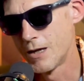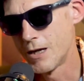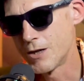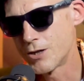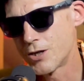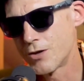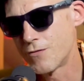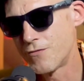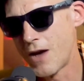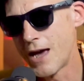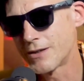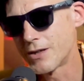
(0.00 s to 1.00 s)
And so the
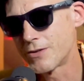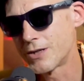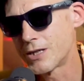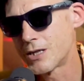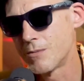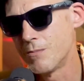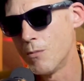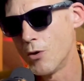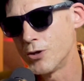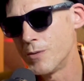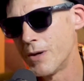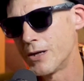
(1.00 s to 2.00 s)
fact that this
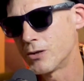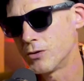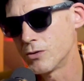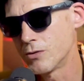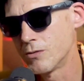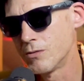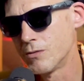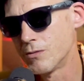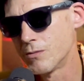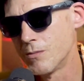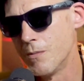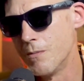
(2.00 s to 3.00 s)
monumental
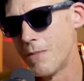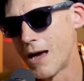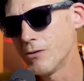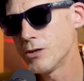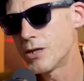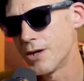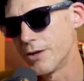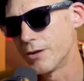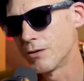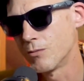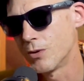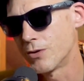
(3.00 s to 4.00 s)

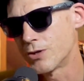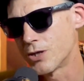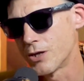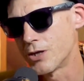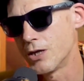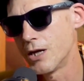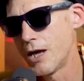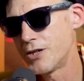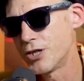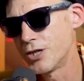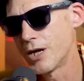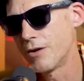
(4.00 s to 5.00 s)
mountain with such
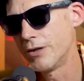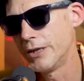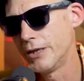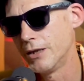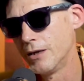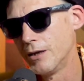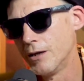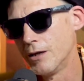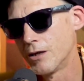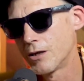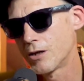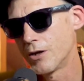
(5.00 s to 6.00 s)
legendary
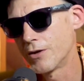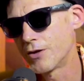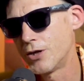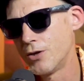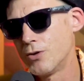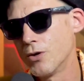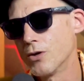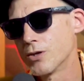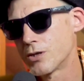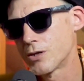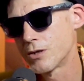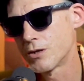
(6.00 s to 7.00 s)
kind of
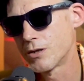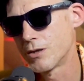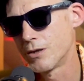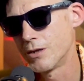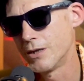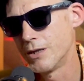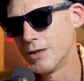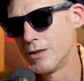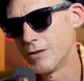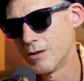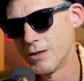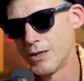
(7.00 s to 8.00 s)
kudos
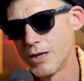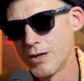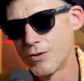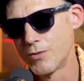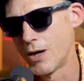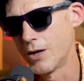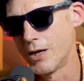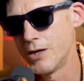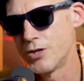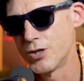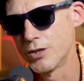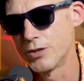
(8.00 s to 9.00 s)
in throughout
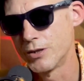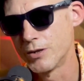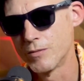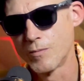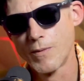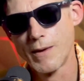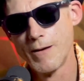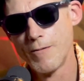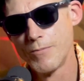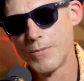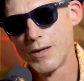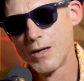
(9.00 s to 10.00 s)
Asia, you know,
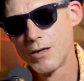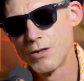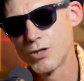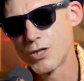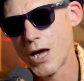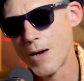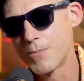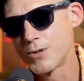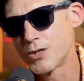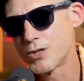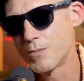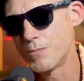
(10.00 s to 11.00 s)
just
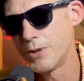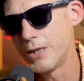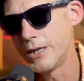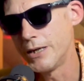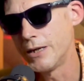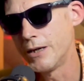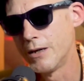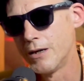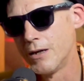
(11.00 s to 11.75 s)
happens to be